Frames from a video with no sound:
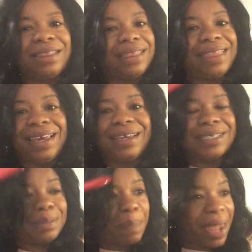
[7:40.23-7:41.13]

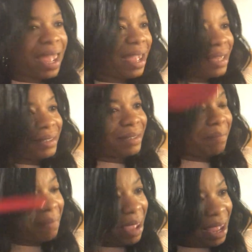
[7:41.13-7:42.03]
These bands,
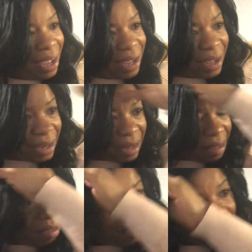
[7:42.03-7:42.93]
man,
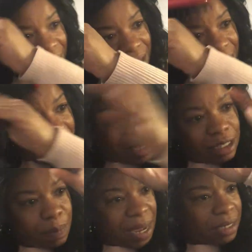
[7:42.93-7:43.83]

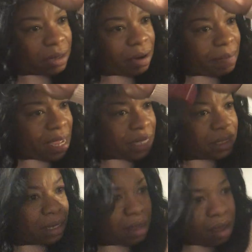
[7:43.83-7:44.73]
these bands are
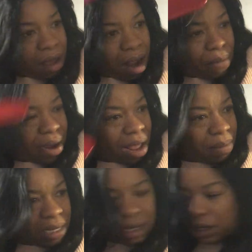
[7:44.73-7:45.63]
amazing. All right,
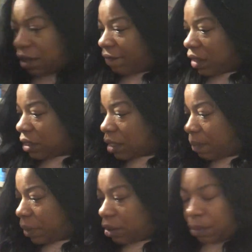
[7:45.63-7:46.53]
I'm gonna lift this
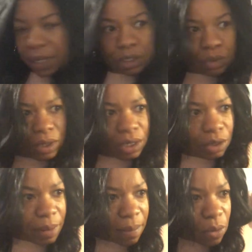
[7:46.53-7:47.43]
up a little bit, do a
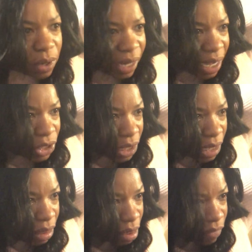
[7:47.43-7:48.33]
little bit more notching
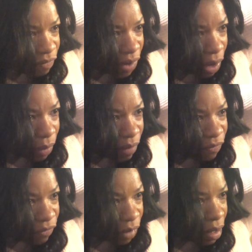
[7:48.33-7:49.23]
in the very
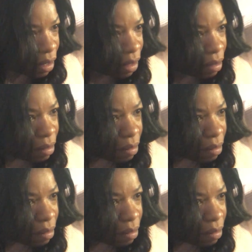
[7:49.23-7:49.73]
front.